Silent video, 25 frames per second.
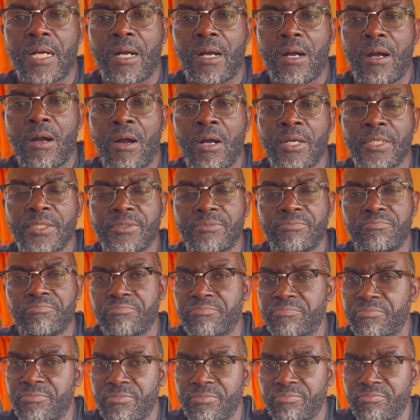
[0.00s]
I
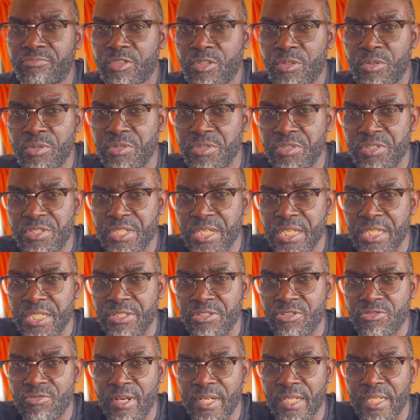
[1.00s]
couldn't see
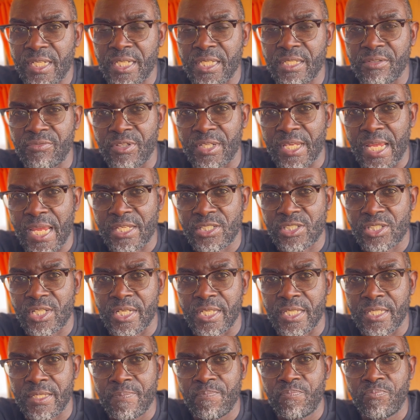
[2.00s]
Trent leaving
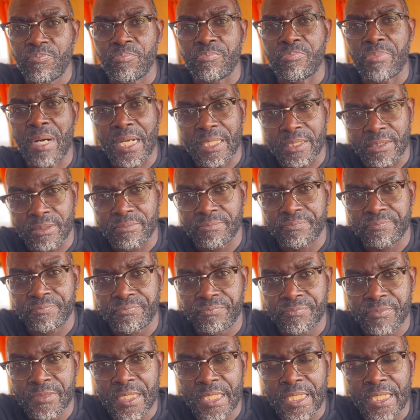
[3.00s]
actually, but
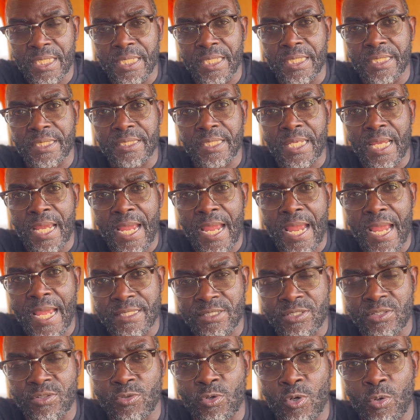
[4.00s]
it
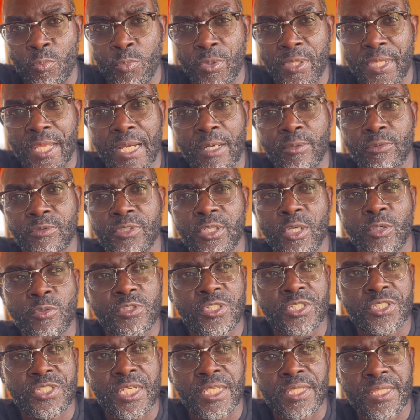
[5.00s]
hasn't gone without
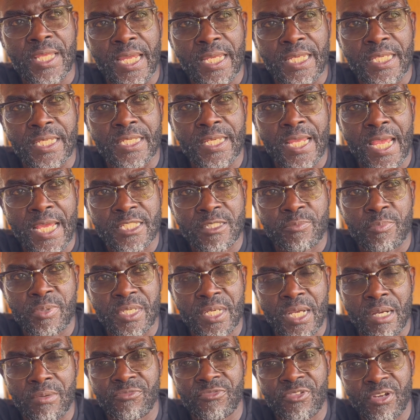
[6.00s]
noticing that he has
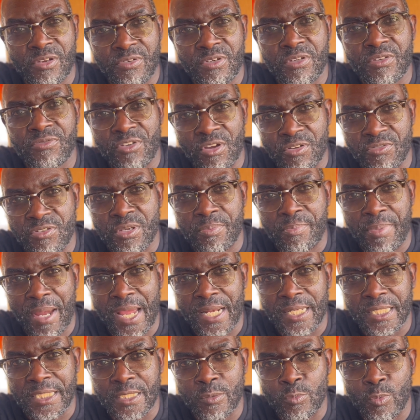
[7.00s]
become very, very
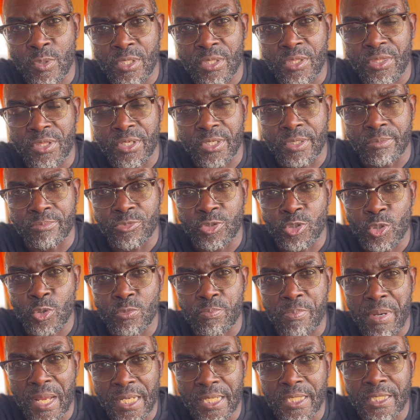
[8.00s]
pally with Jude
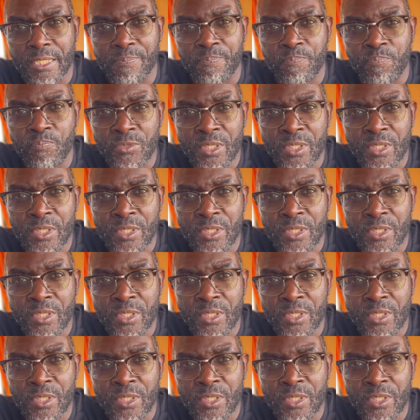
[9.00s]
Bellingham,